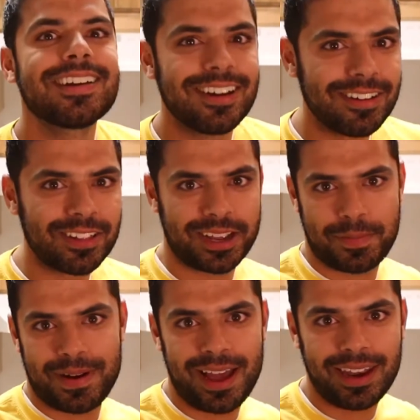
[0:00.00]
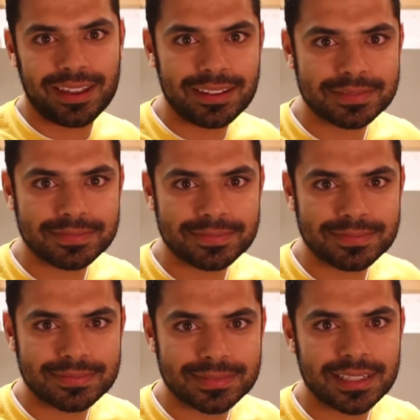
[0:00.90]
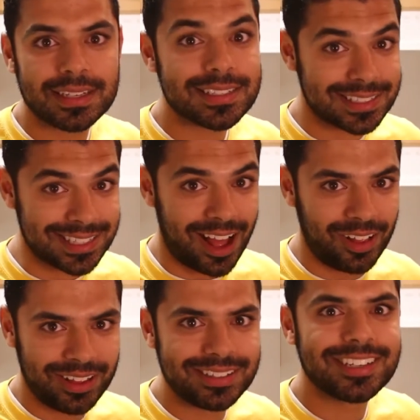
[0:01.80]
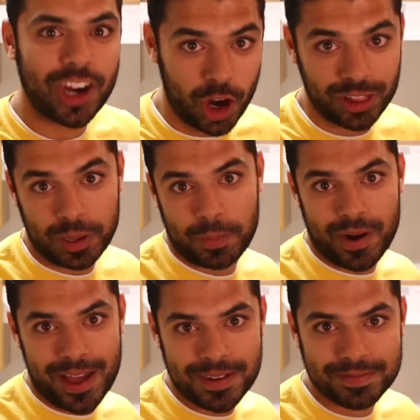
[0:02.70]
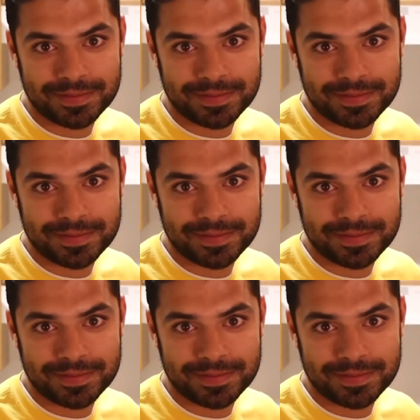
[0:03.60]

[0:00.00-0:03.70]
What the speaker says: Garlic bread. Salad, garlic bread.